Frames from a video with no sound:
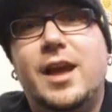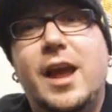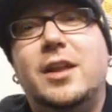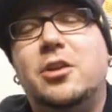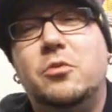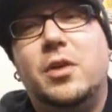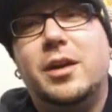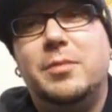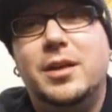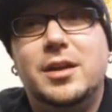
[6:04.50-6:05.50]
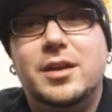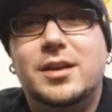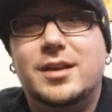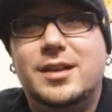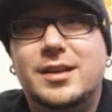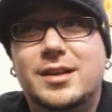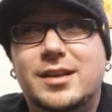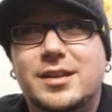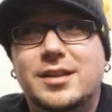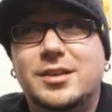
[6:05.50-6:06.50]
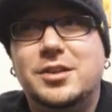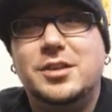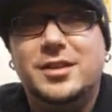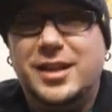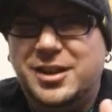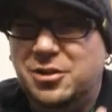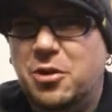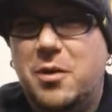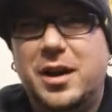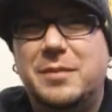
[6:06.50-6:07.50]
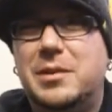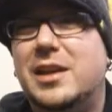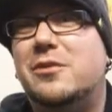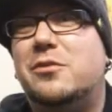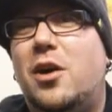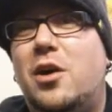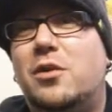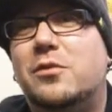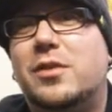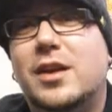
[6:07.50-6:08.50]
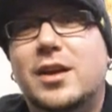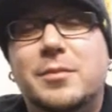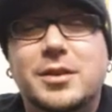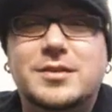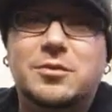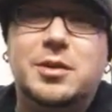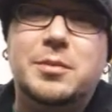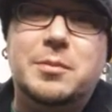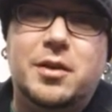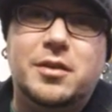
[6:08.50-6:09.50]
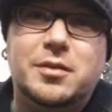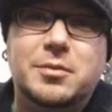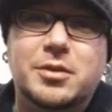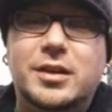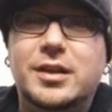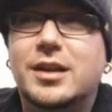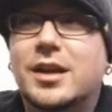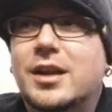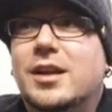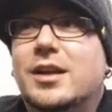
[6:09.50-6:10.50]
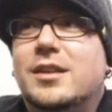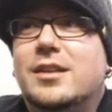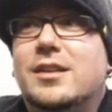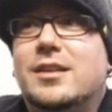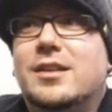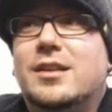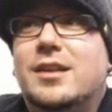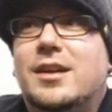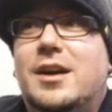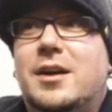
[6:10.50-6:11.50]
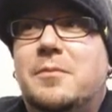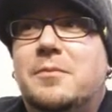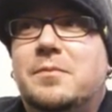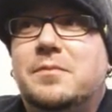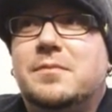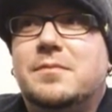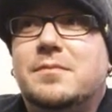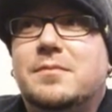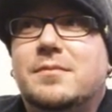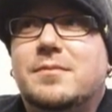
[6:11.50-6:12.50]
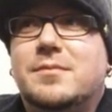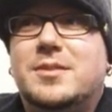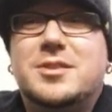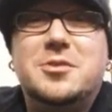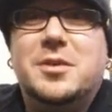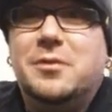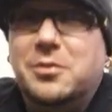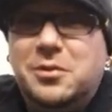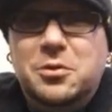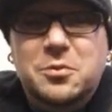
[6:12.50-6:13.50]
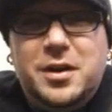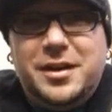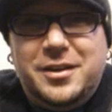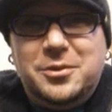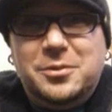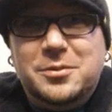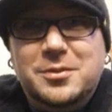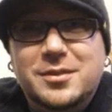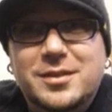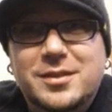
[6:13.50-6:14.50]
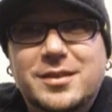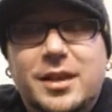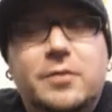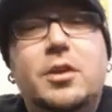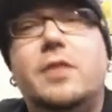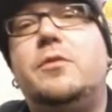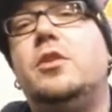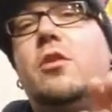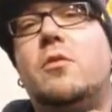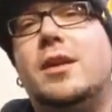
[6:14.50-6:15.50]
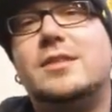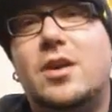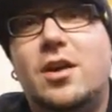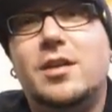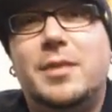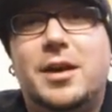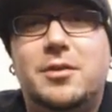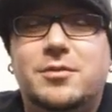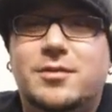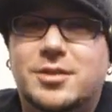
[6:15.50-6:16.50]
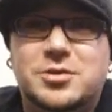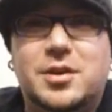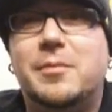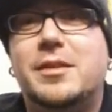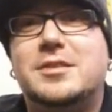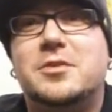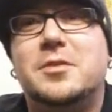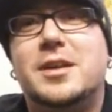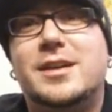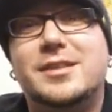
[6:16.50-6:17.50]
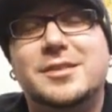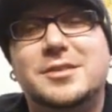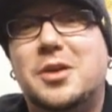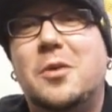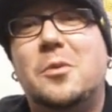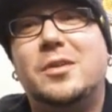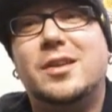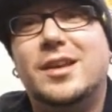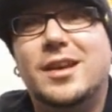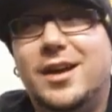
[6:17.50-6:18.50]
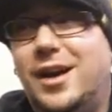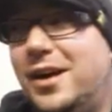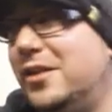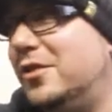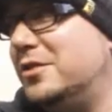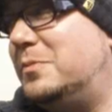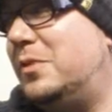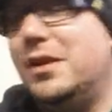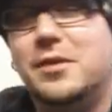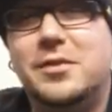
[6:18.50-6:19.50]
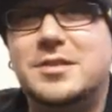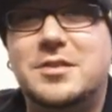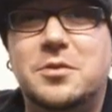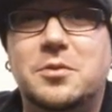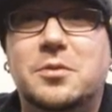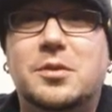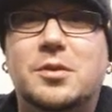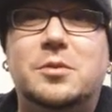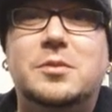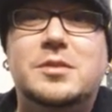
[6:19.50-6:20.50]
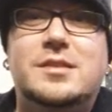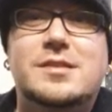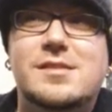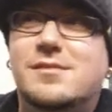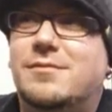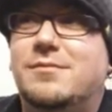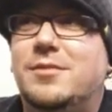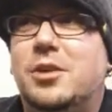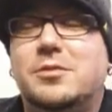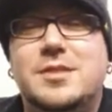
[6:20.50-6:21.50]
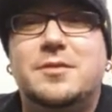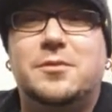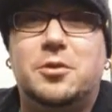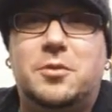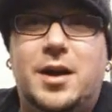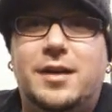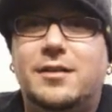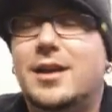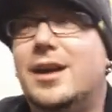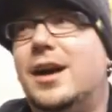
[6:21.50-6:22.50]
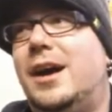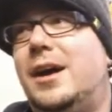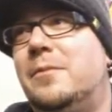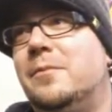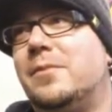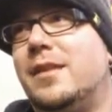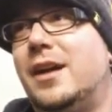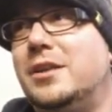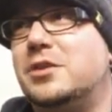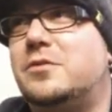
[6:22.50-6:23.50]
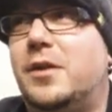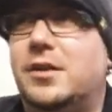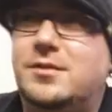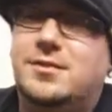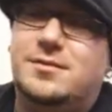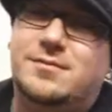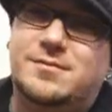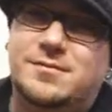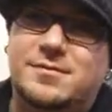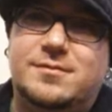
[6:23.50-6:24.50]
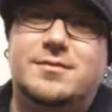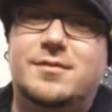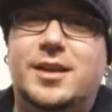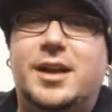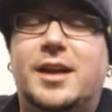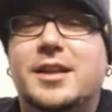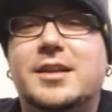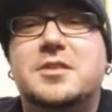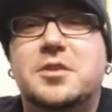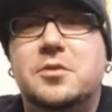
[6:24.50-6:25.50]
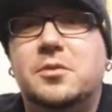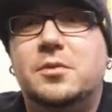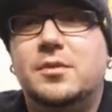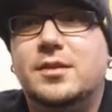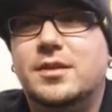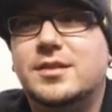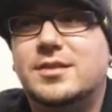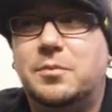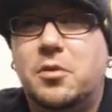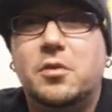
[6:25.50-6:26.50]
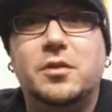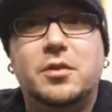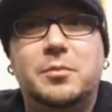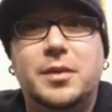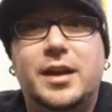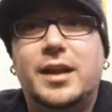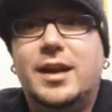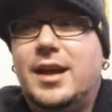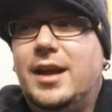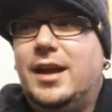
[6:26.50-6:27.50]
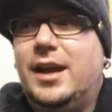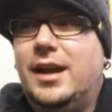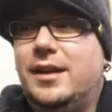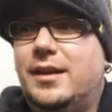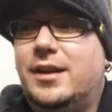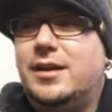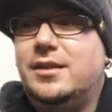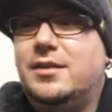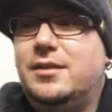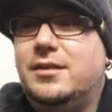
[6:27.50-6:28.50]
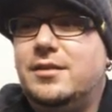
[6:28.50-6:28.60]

and you want to be like you don't want to be involved, but you still want to be part of the community. Um, just do whatever you want to do. Like if you if you don't want to talk about the drama that's going on, don't. Uh, there's plenty of us who who you know did it for a while. Um, I just felt like I needed to support a little bit and uh,